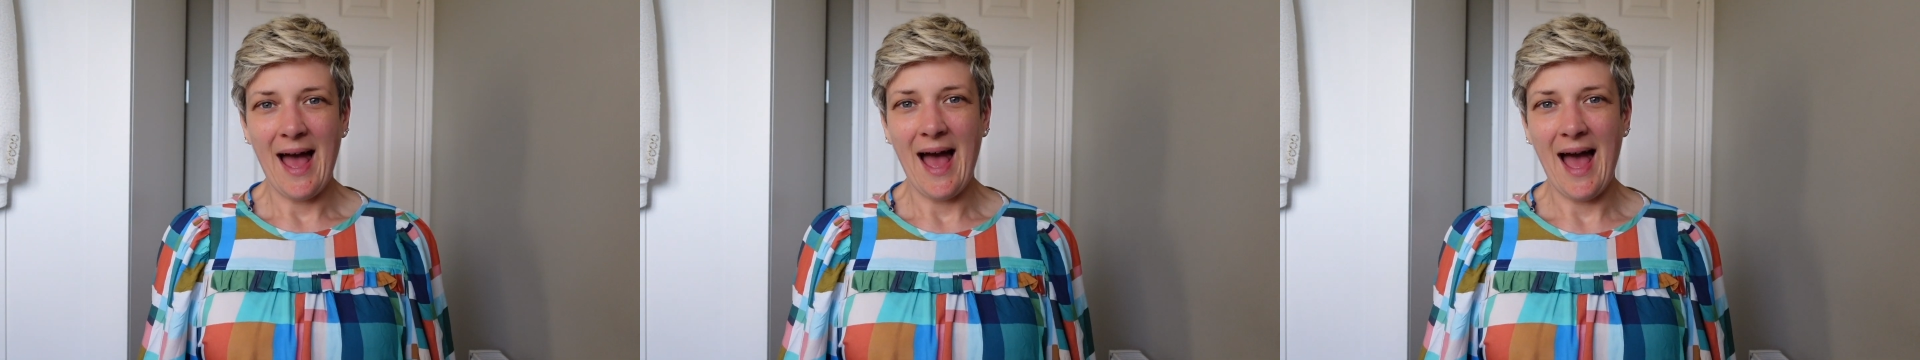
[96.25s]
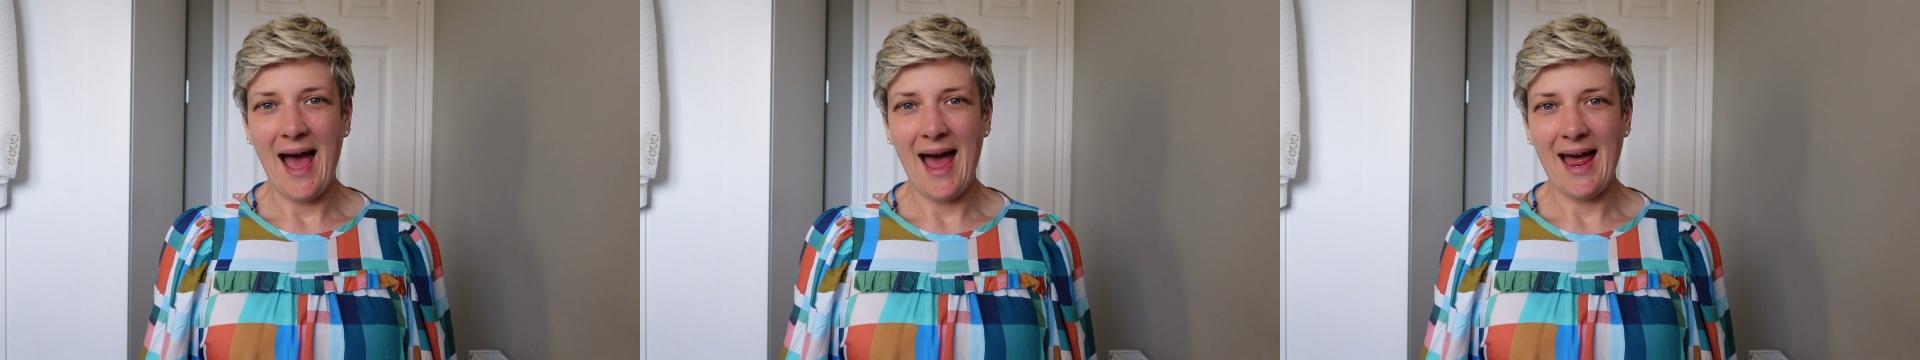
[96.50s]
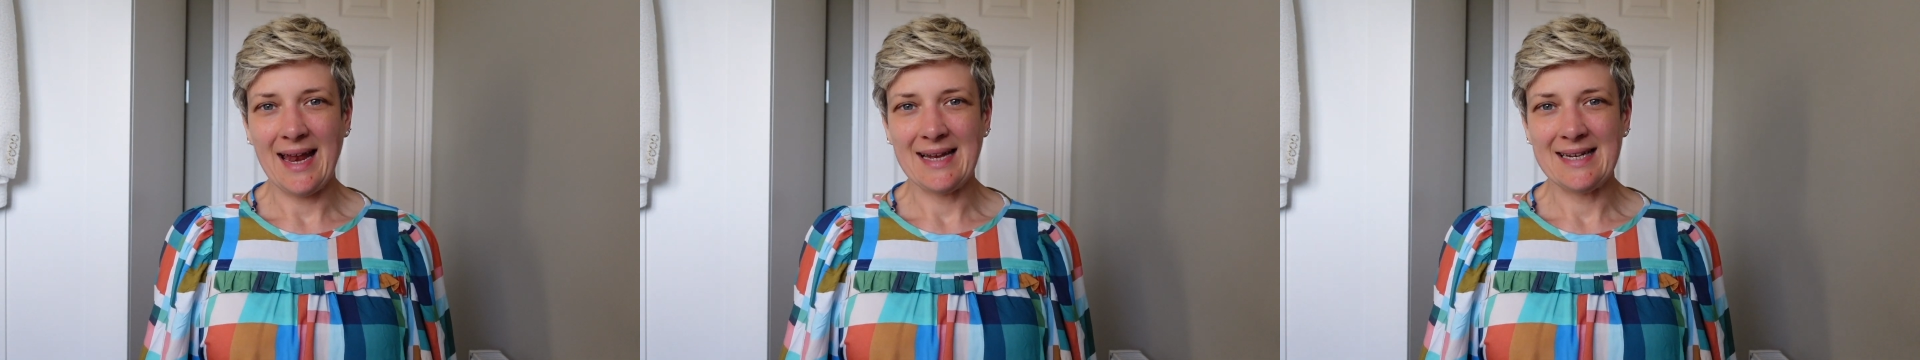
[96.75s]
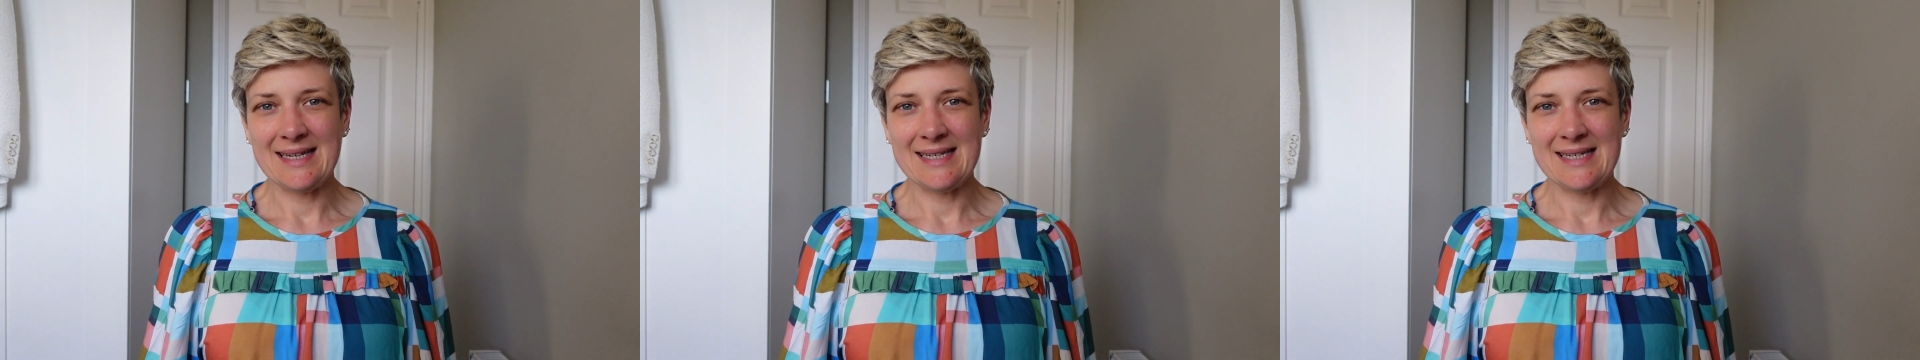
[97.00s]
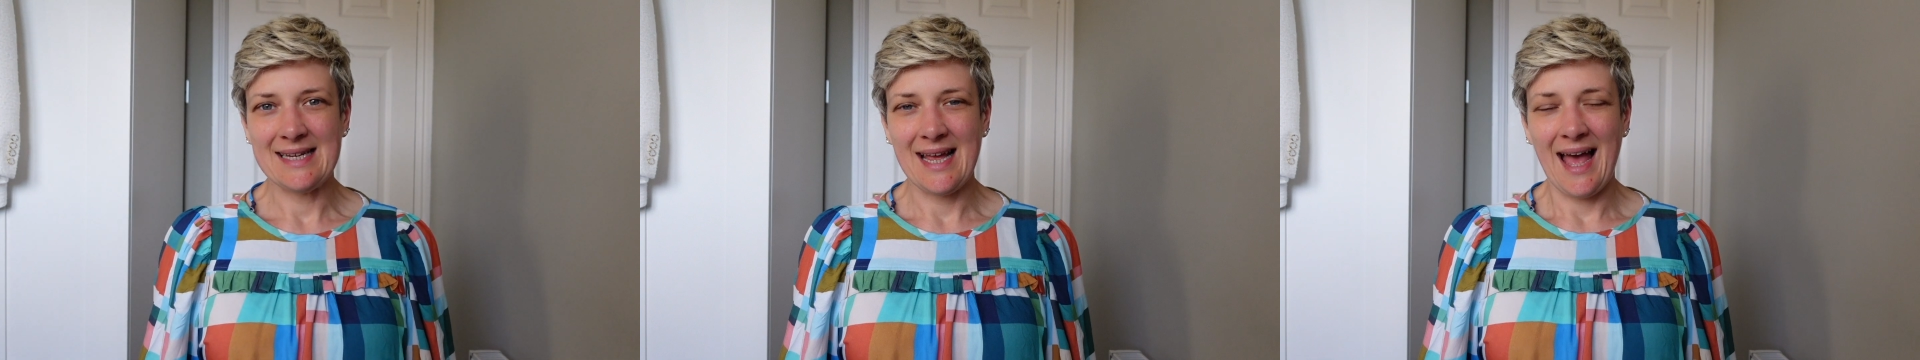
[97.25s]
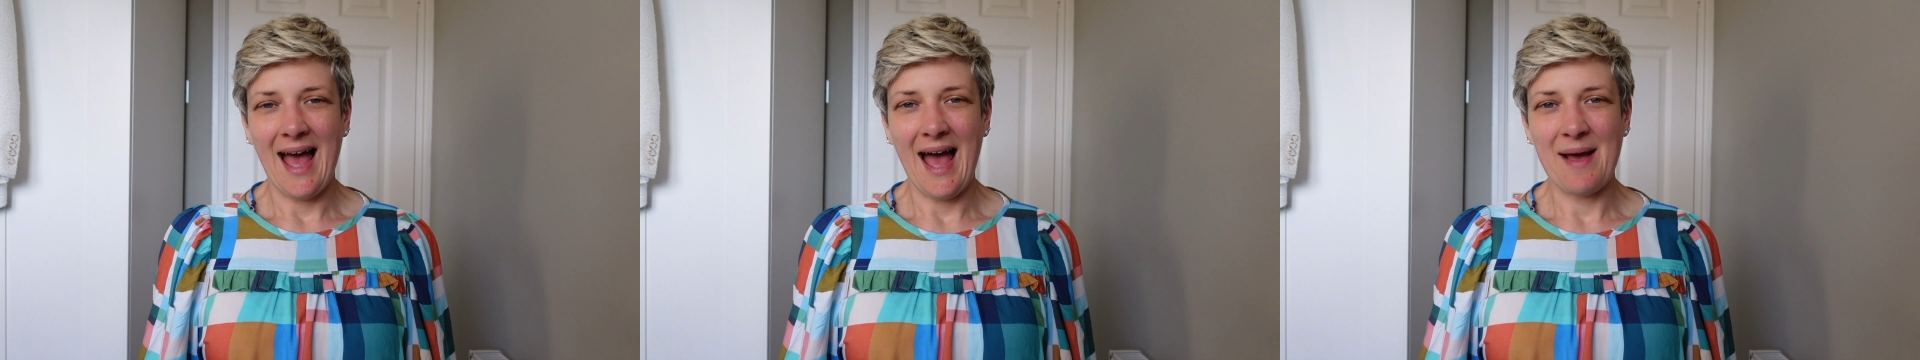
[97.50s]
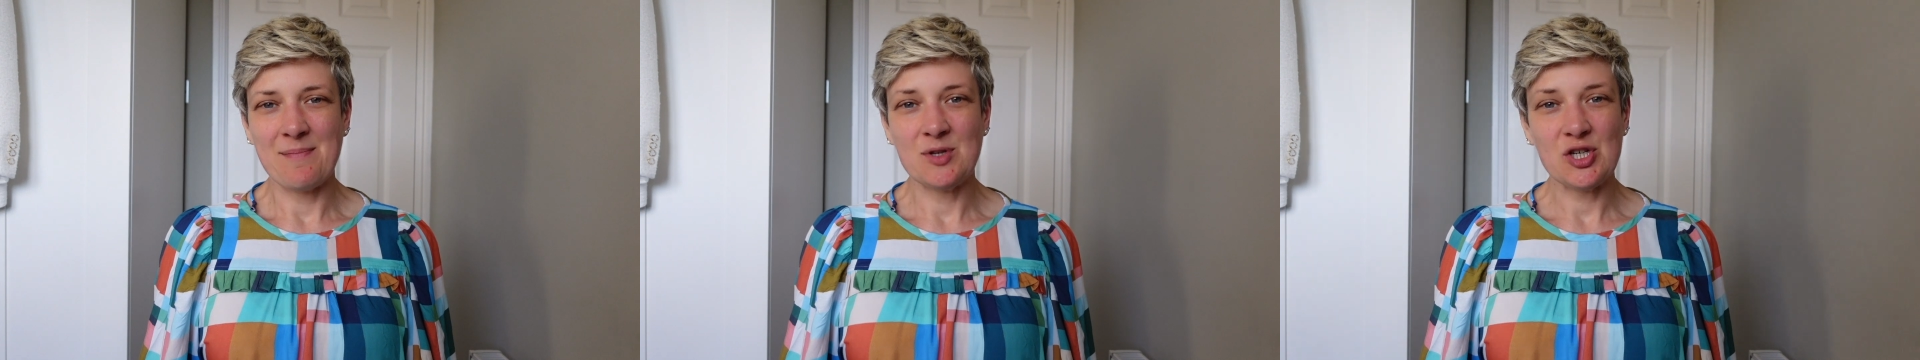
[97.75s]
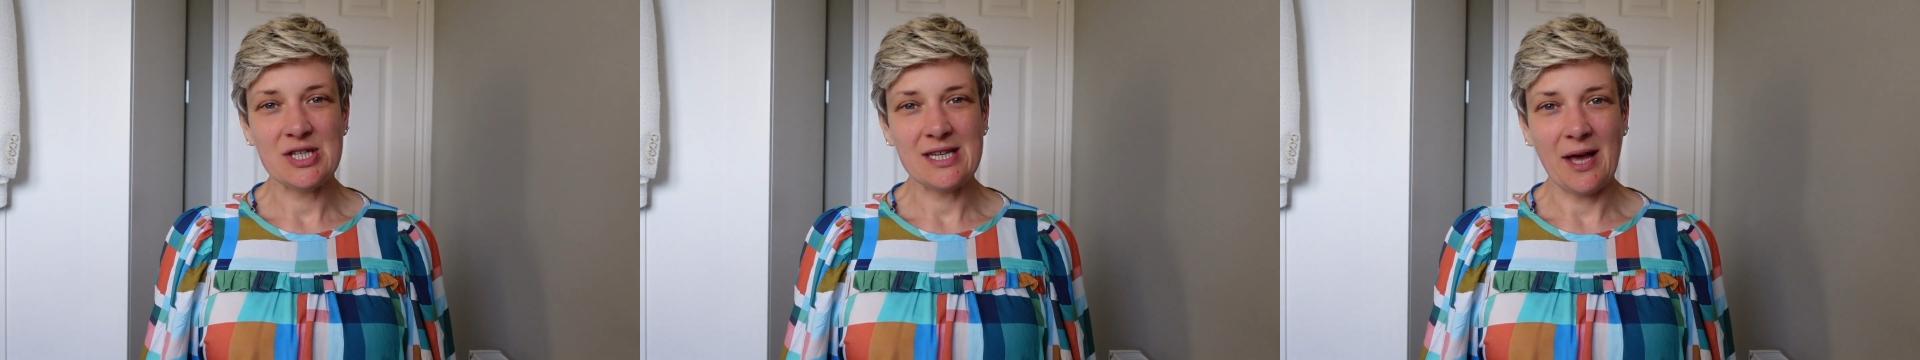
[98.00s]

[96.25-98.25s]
and I'm just